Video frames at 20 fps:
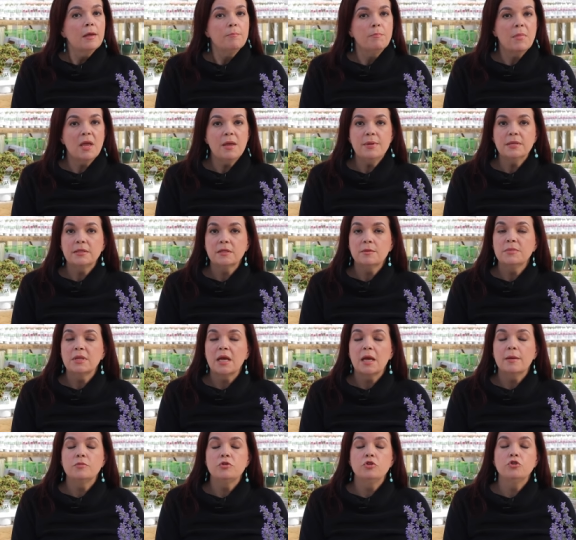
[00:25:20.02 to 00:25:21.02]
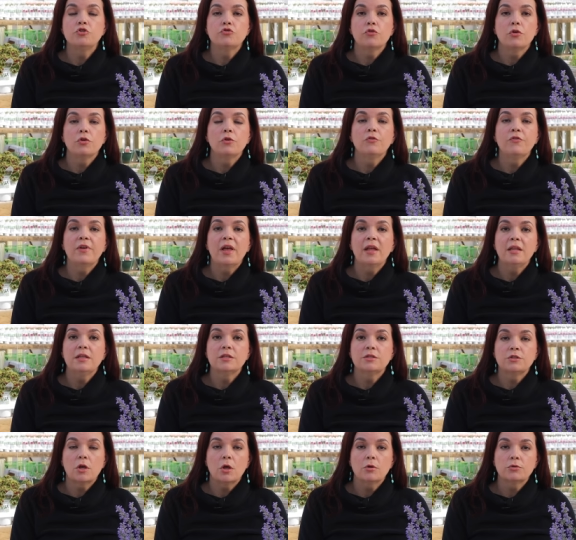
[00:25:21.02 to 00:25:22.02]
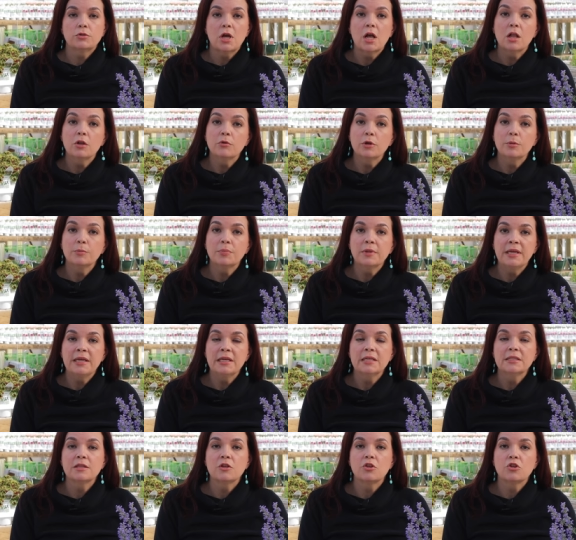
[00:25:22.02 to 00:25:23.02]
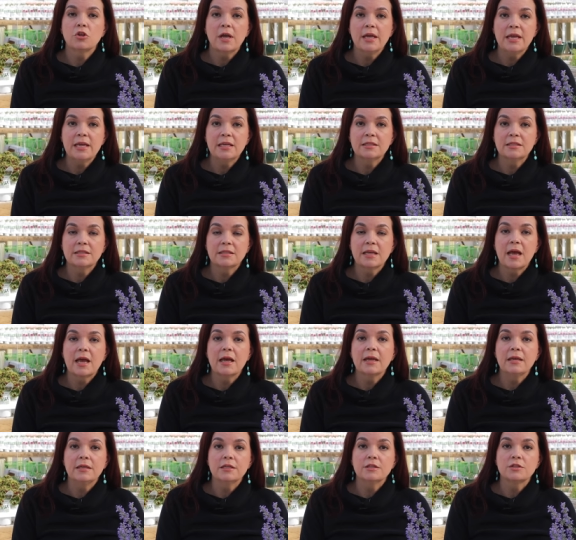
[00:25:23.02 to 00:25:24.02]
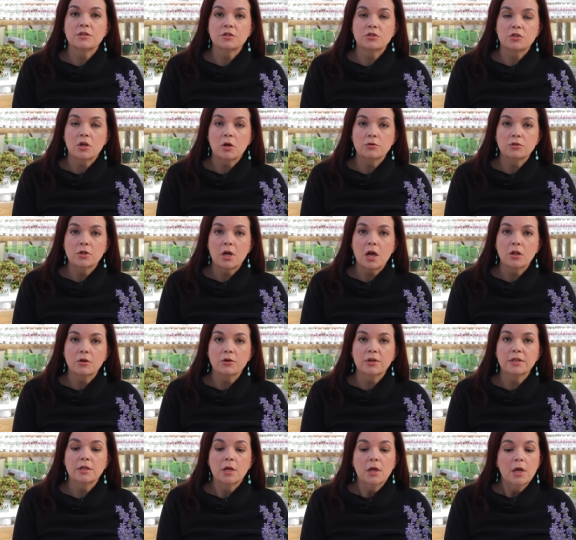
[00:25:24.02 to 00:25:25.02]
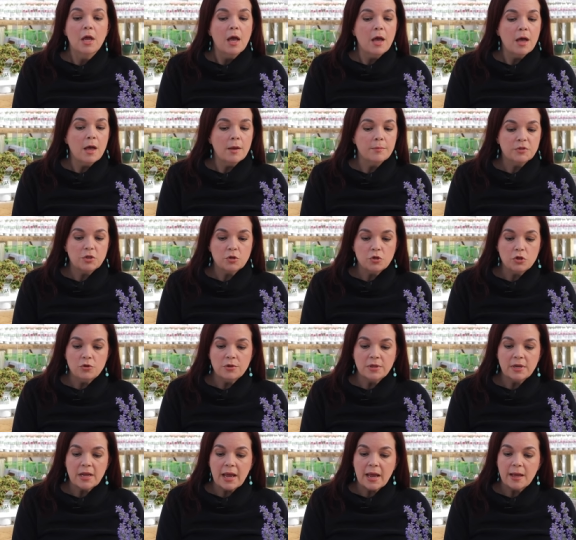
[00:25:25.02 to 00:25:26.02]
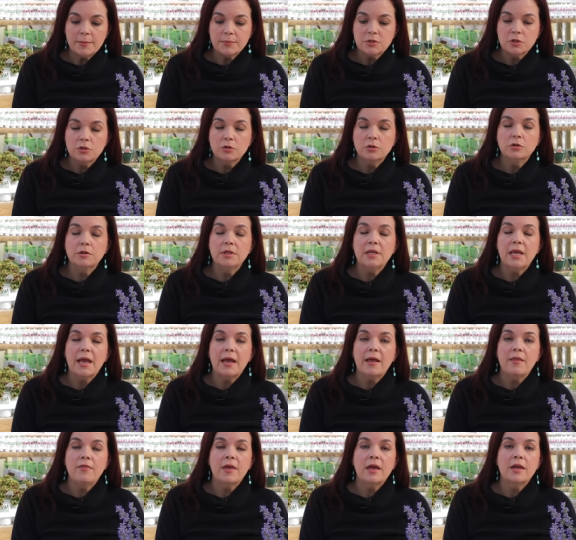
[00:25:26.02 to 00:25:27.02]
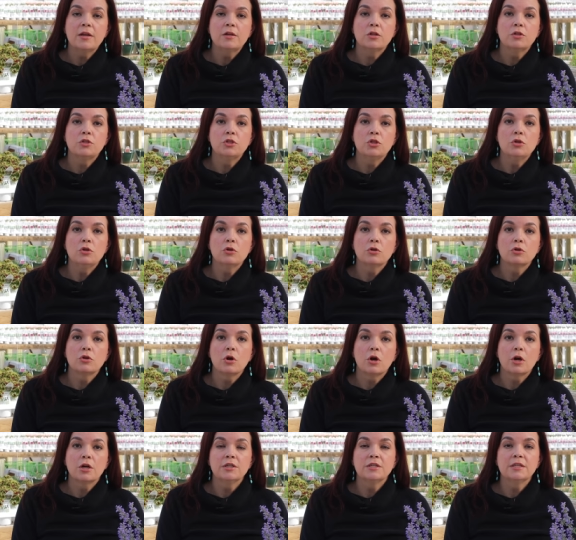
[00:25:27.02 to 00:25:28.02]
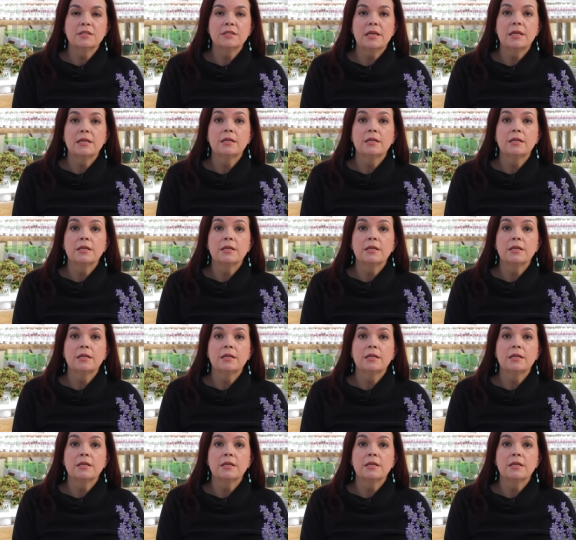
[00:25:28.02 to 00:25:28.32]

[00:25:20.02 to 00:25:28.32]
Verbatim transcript: Maybe sometimes you struggle finding salt tolerant plants. Cheyenne Sky is salt tolerant, um, so you can absolutely add that to your gardens.